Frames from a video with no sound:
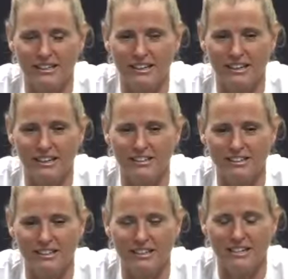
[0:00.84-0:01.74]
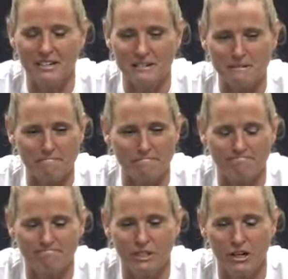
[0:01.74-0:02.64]
and,
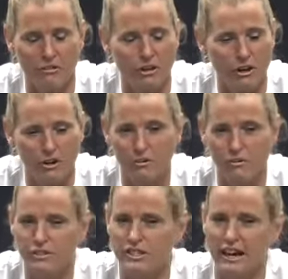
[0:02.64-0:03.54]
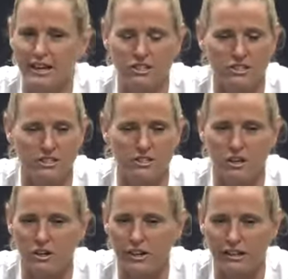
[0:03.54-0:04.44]
you know, nerves, anxiousness
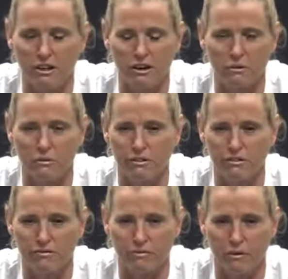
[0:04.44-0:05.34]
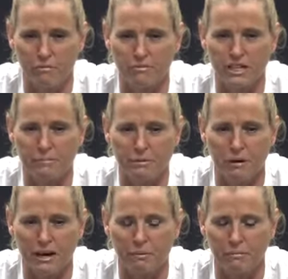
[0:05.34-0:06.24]
all day long with from top to
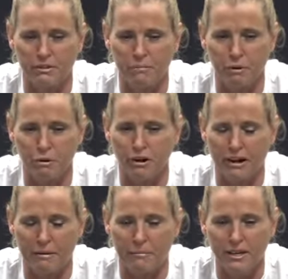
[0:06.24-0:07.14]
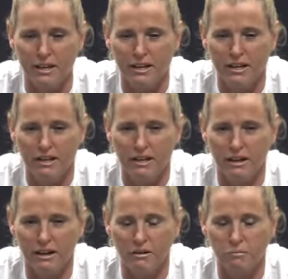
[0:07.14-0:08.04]
bottom with the program.
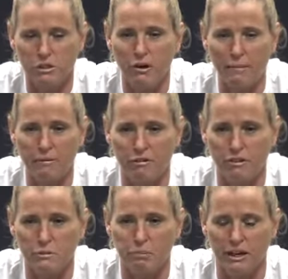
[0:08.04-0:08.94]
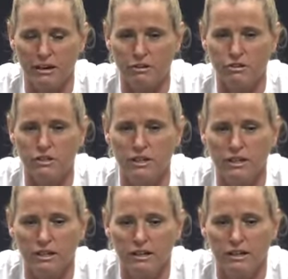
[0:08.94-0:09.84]
So happy for these players.
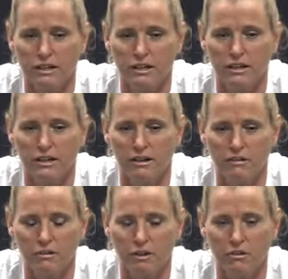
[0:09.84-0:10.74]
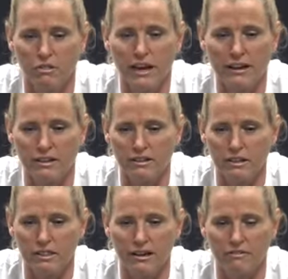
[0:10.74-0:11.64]
You know,
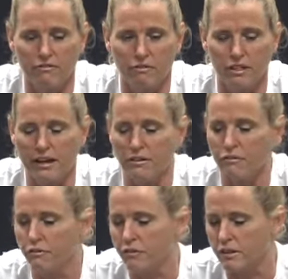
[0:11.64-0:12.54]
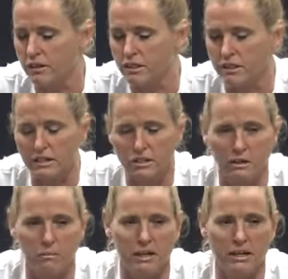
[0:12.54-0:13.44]
thankful for the selection
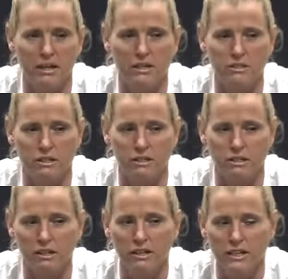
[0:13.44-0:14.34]
committee to